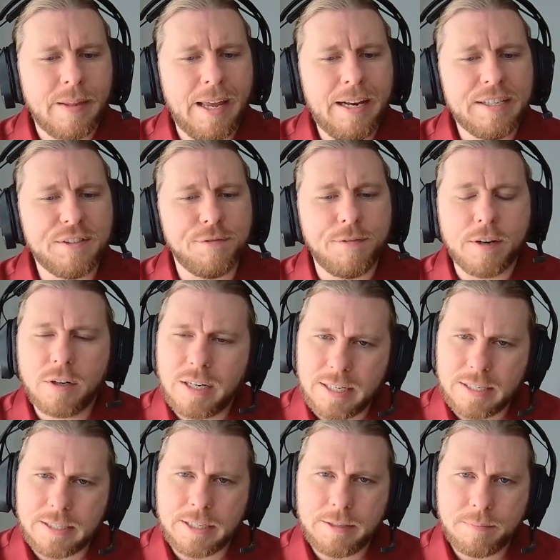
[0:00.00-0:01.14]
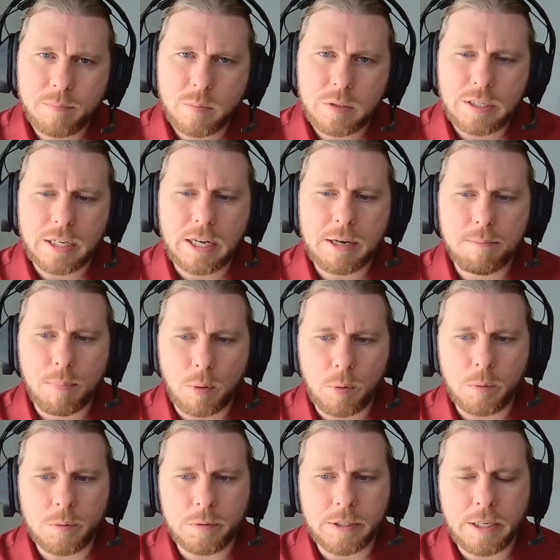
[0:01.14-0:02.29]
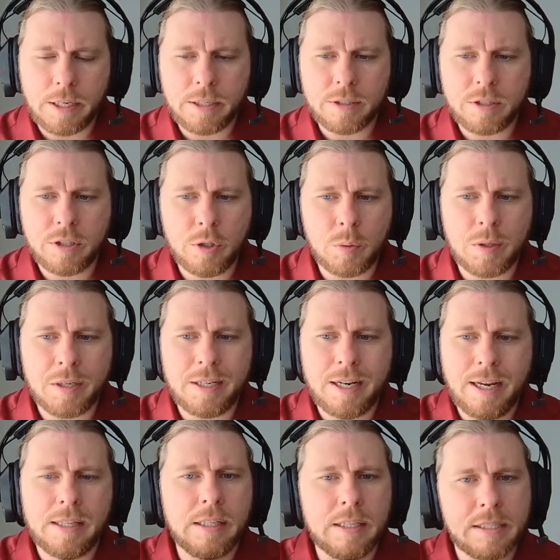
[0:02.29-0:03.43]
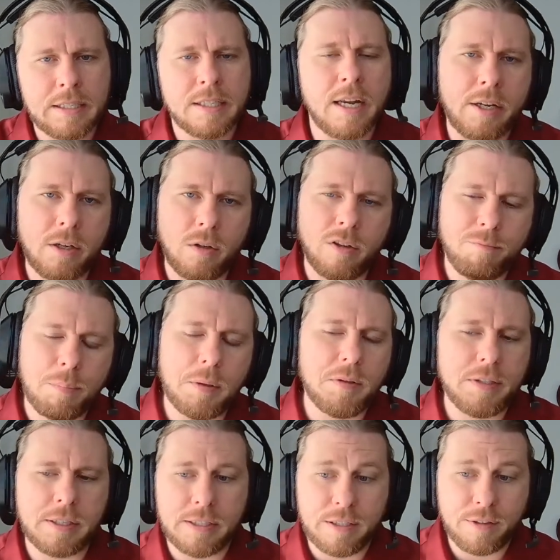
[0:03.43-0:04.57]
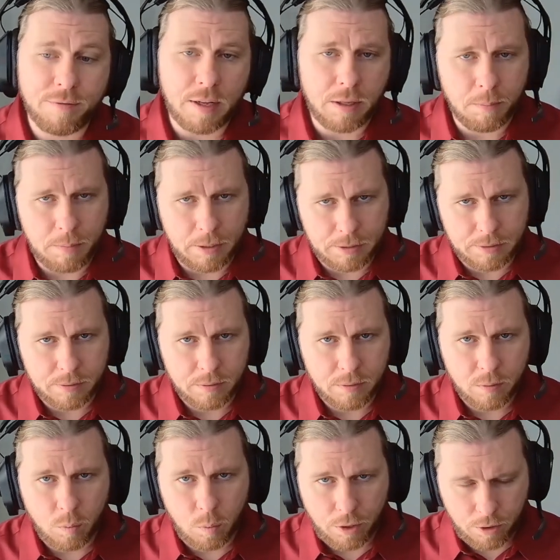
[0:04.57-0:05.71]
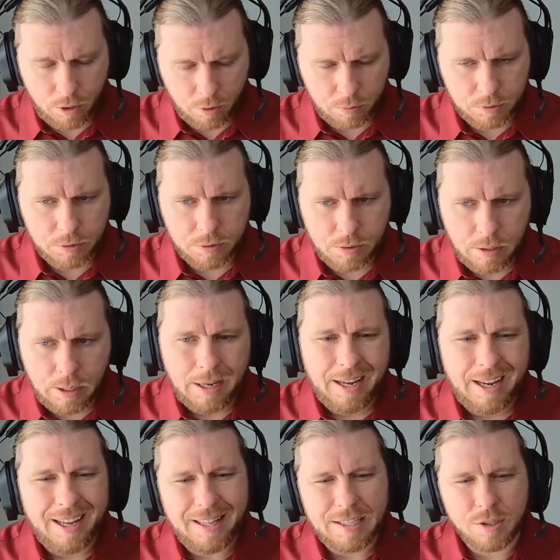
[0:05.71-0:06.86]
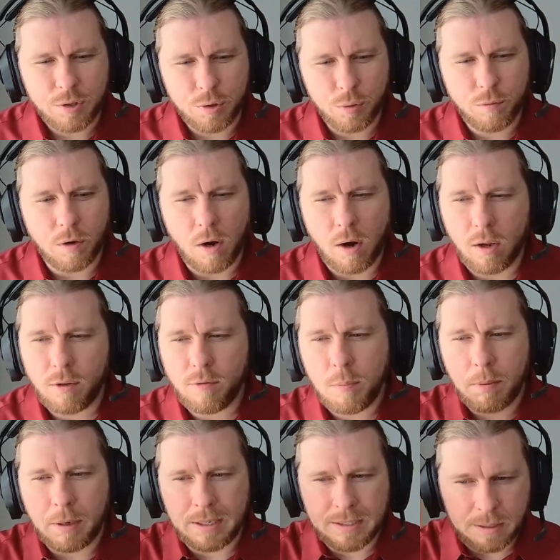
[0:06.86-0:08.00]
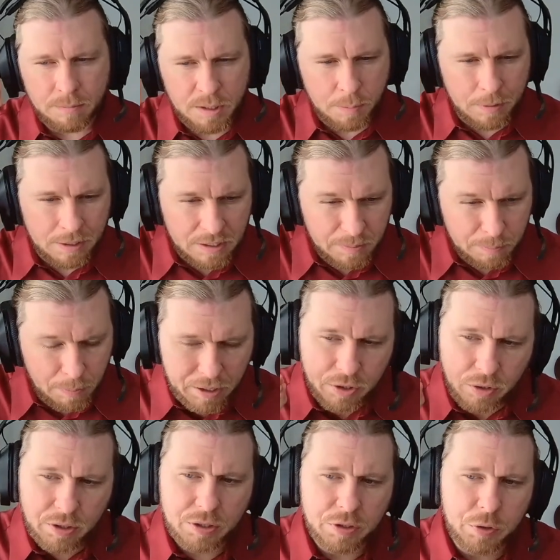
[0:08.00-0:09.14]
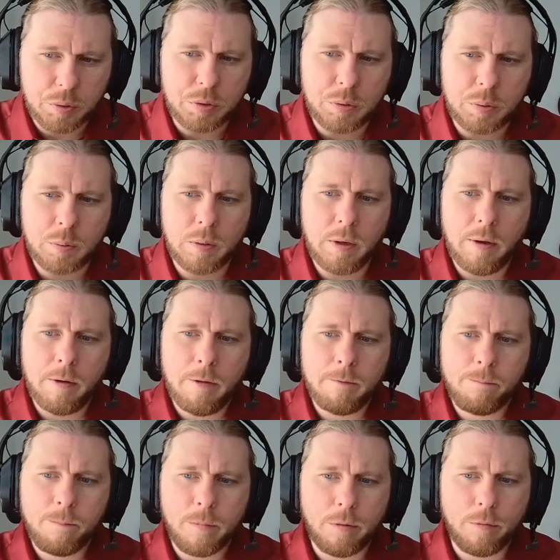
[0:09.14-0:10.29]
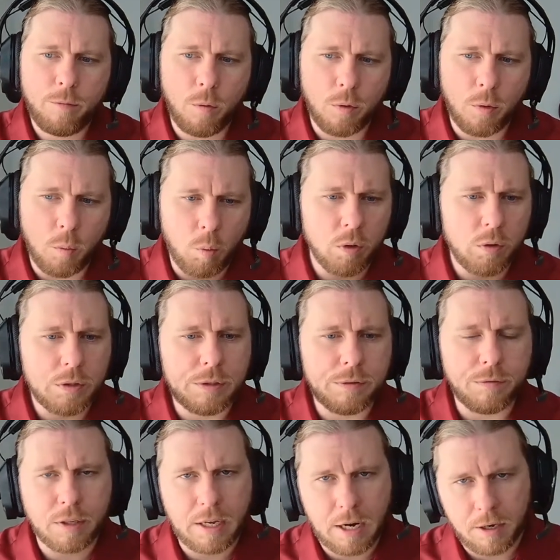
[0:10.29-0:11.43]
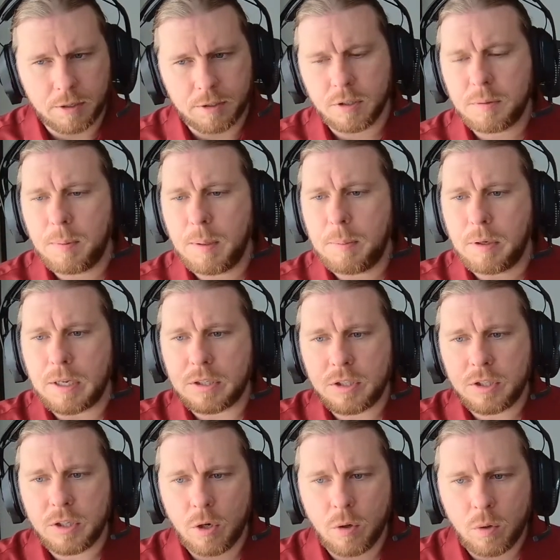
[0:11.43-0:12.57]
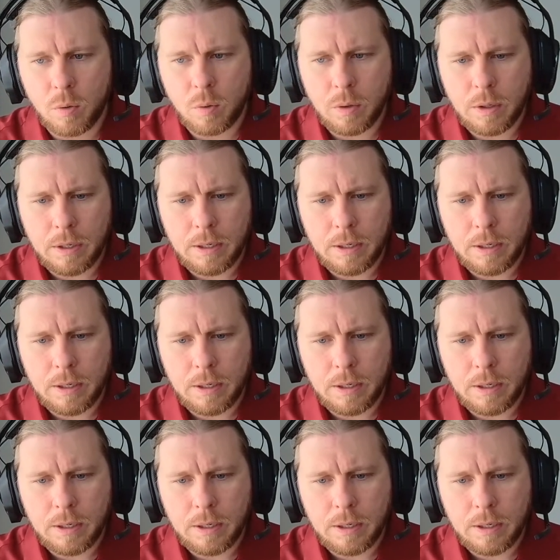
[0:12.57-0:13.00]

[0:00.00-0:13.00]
is very easy to get pulled into an endless cycle of building and development with those. And that's true for all of them, but it seems to be especially true for the world and for the characters. People get so